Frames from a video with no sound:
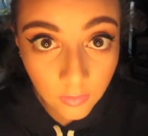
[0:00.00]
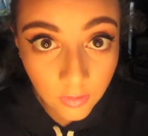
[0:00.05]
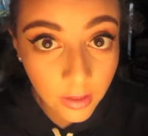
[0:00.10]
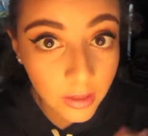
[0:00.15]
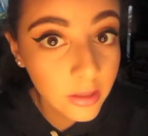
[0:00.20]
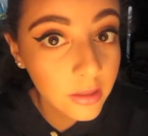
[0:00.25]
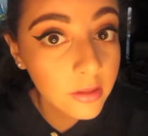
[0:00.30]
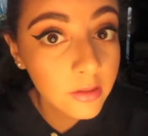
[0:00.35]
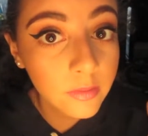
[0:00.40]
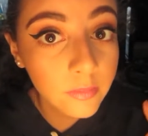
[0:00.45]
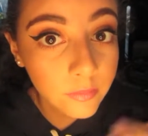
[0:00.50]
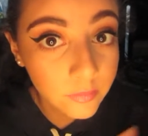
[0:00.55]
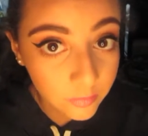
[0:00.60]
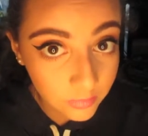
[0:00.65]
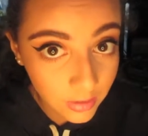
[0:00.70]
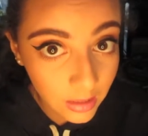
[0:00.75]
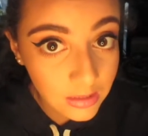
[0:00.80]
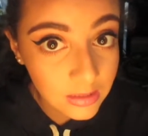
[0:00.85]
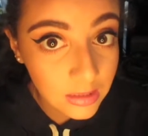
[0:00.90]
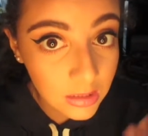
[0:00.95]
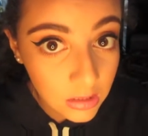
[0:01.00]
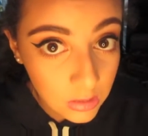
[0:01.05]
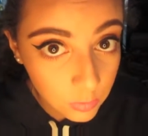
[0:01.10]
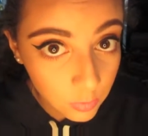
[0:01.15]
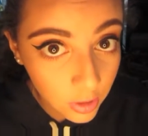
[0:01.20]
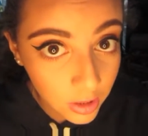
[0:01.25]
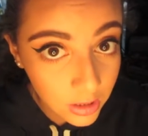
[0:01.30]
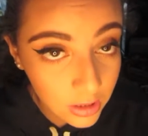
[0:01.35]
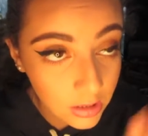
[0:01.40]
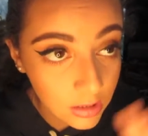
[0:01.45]
Like, that setting
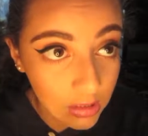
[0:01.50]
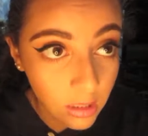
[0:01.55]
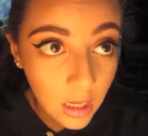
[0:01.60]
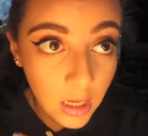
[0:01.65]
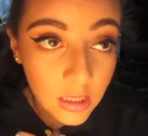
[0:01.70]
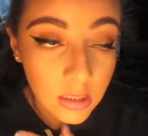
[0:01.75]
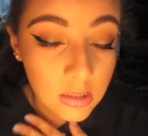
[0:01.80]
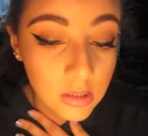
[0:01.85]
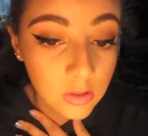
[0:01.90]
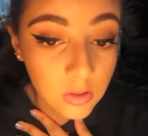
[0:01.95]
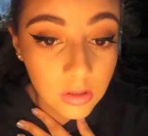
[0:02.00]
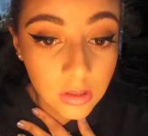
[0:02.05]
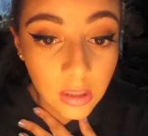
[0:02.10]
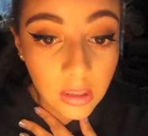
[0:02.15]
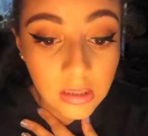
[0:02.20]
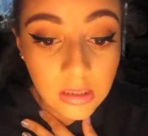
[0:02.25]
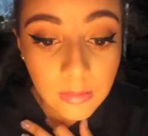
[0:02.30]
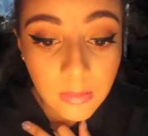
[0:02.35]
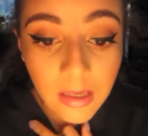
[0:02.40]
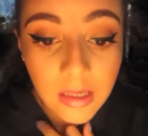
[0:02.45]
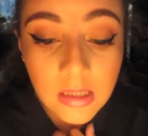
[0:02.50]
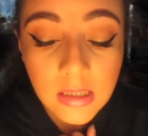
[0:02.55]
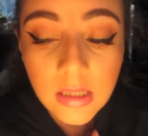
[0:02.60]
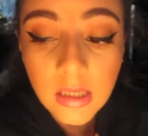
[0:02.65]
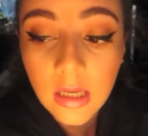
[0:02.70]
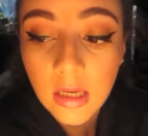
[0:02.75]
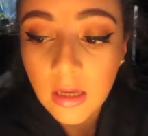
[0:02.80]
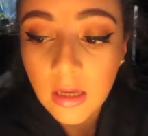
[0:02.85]
spray I still think is the best.